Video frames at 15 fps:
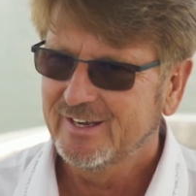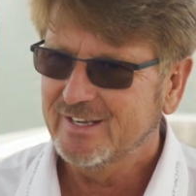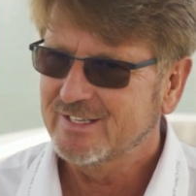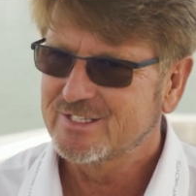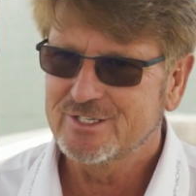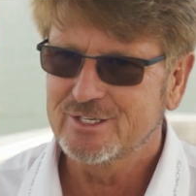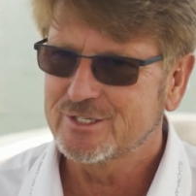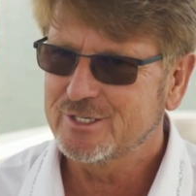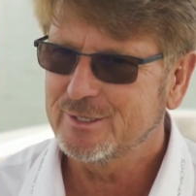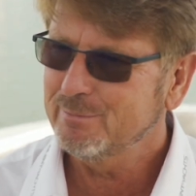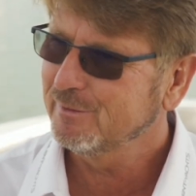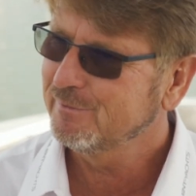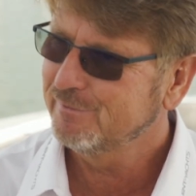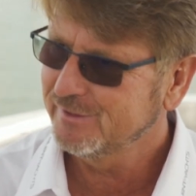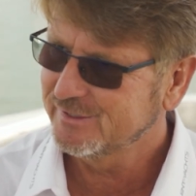It's
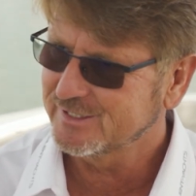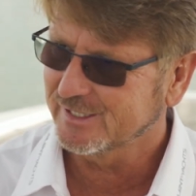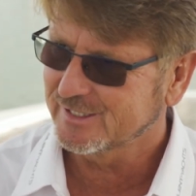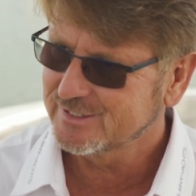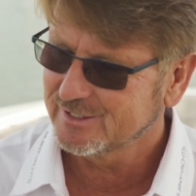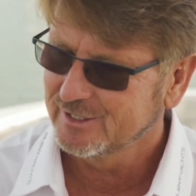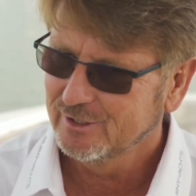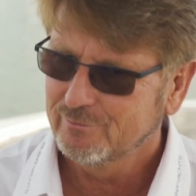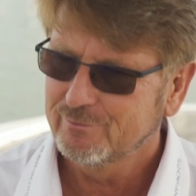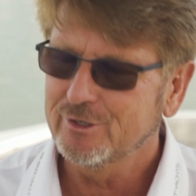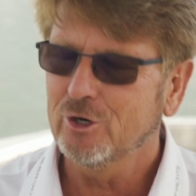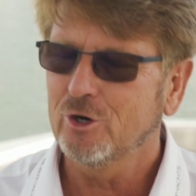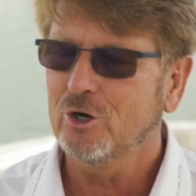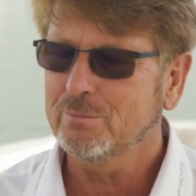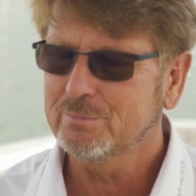simple physics. We
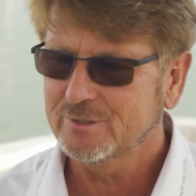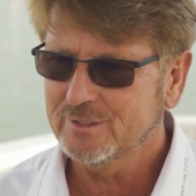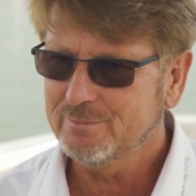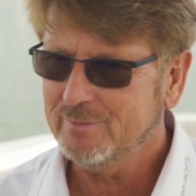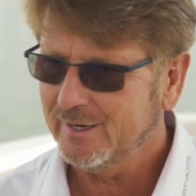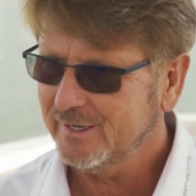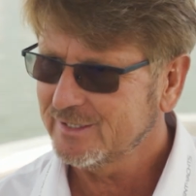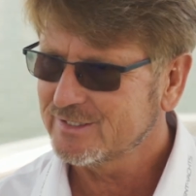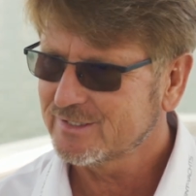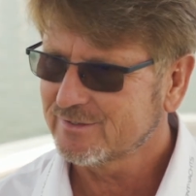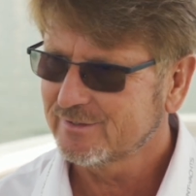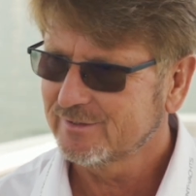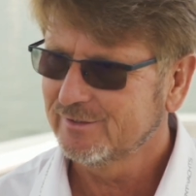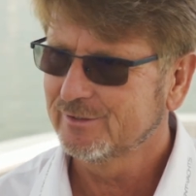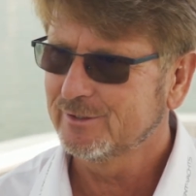
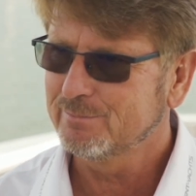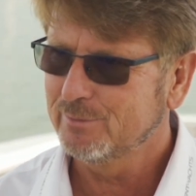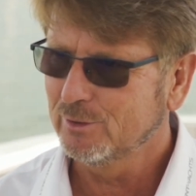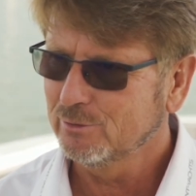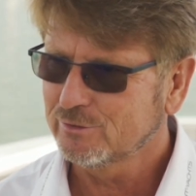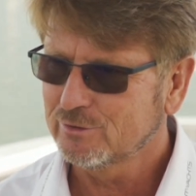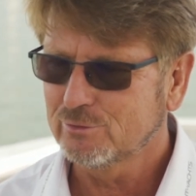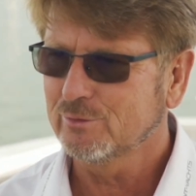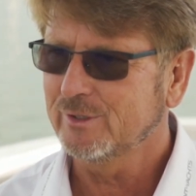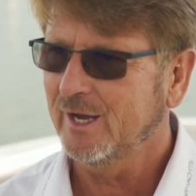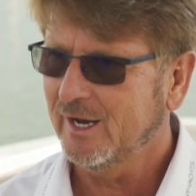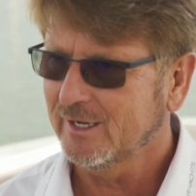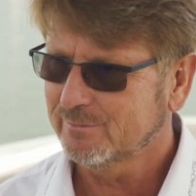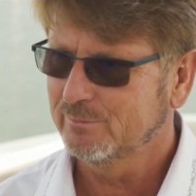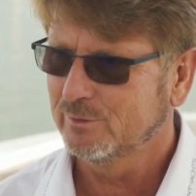optimized the boat to the
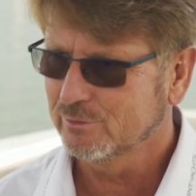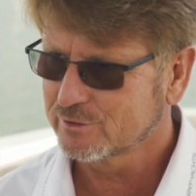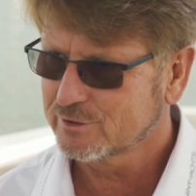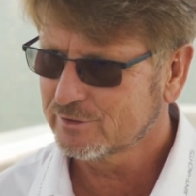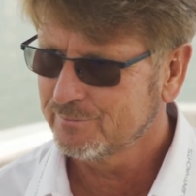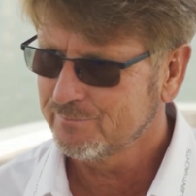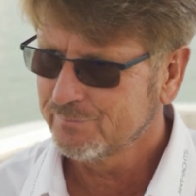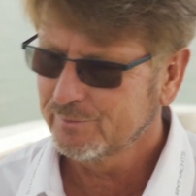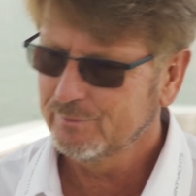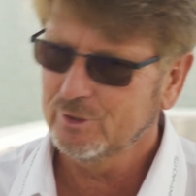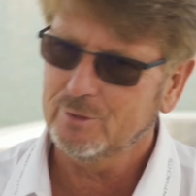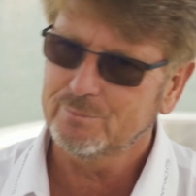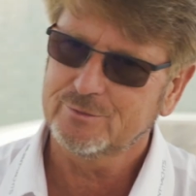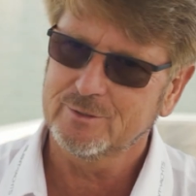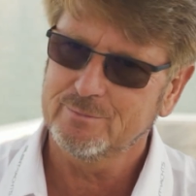utmost. We
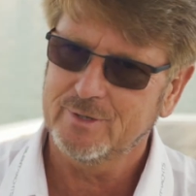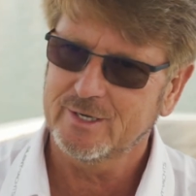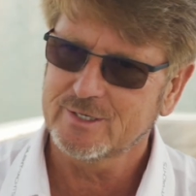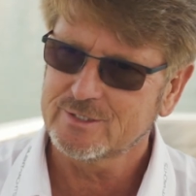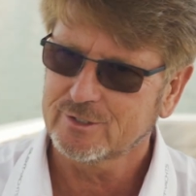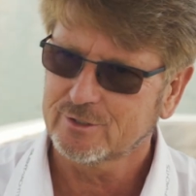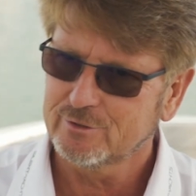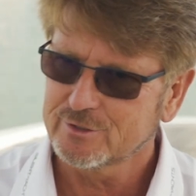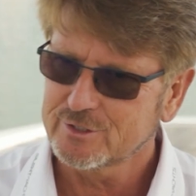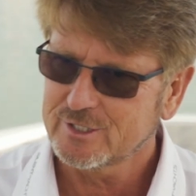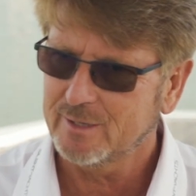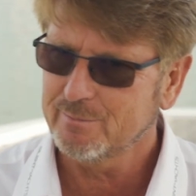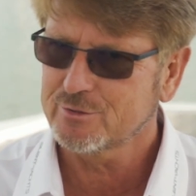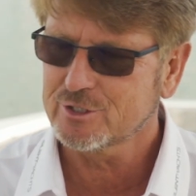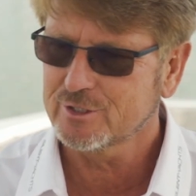optimized the
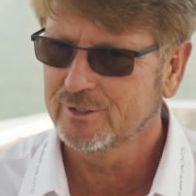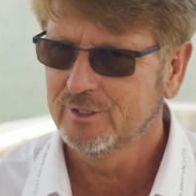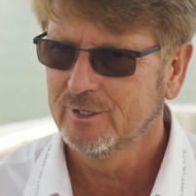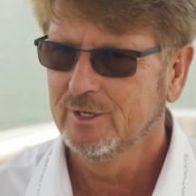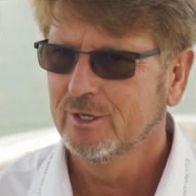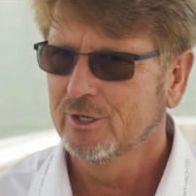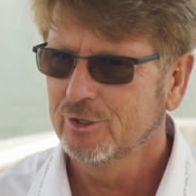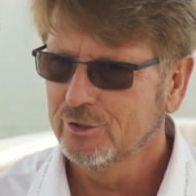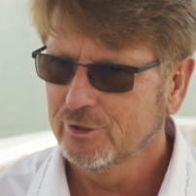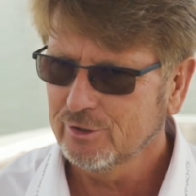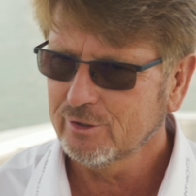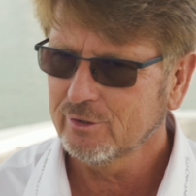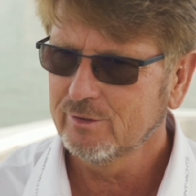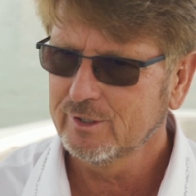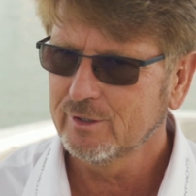consumption
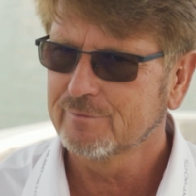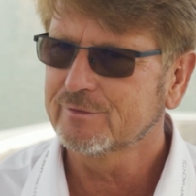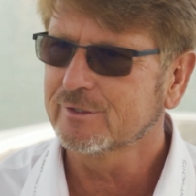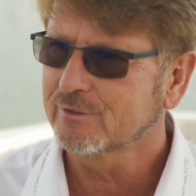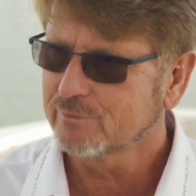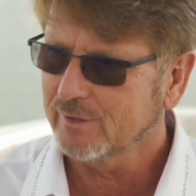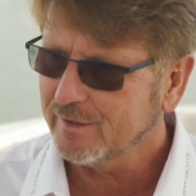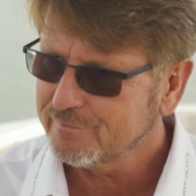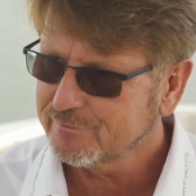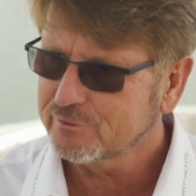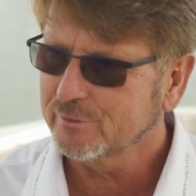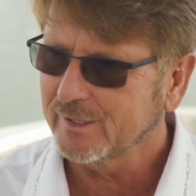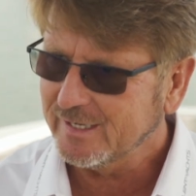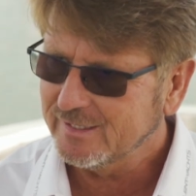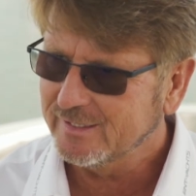not only of the
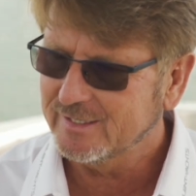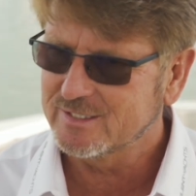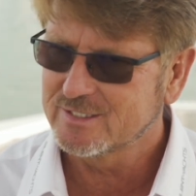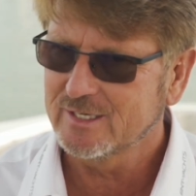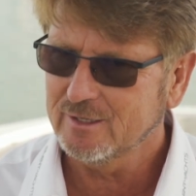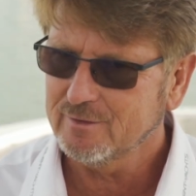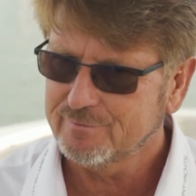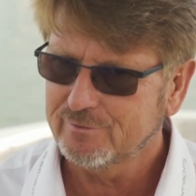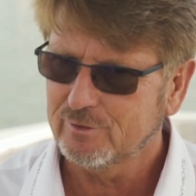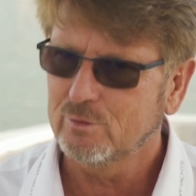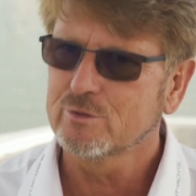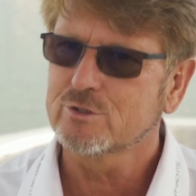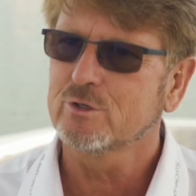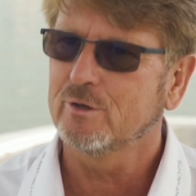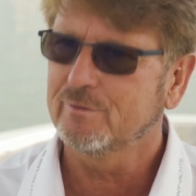drivetrain itself,
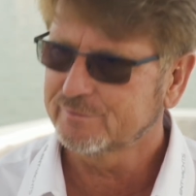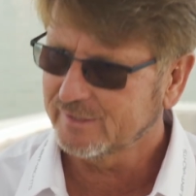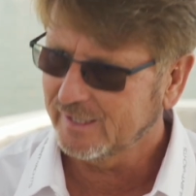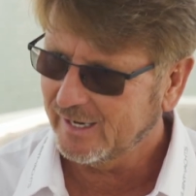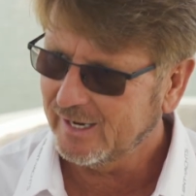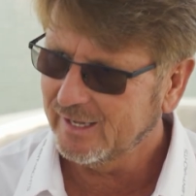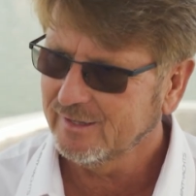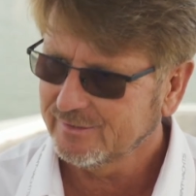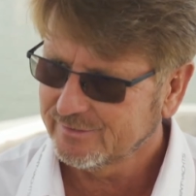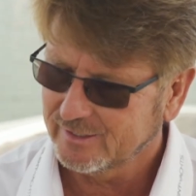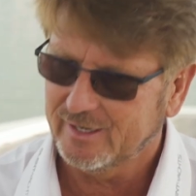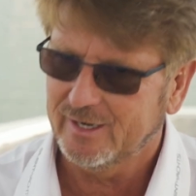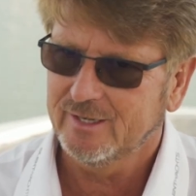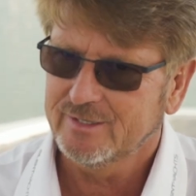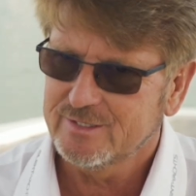also of the hull. The
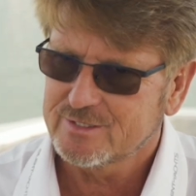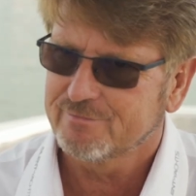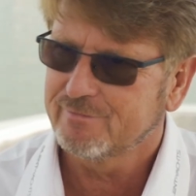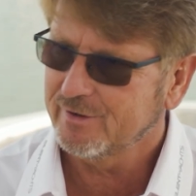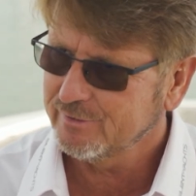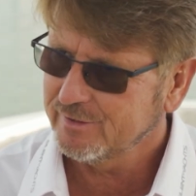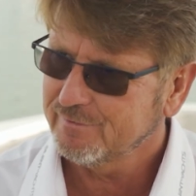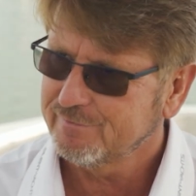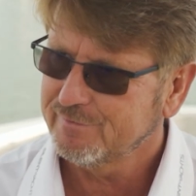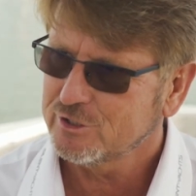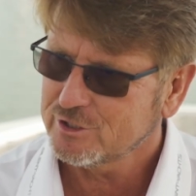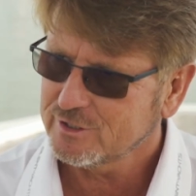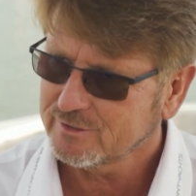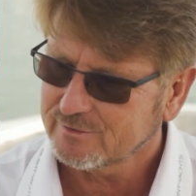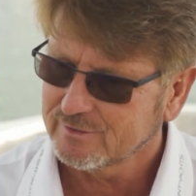hull is very
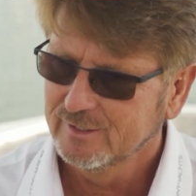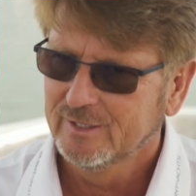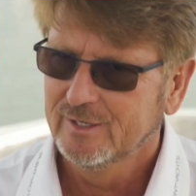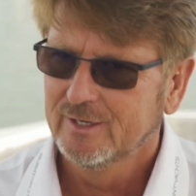efficient.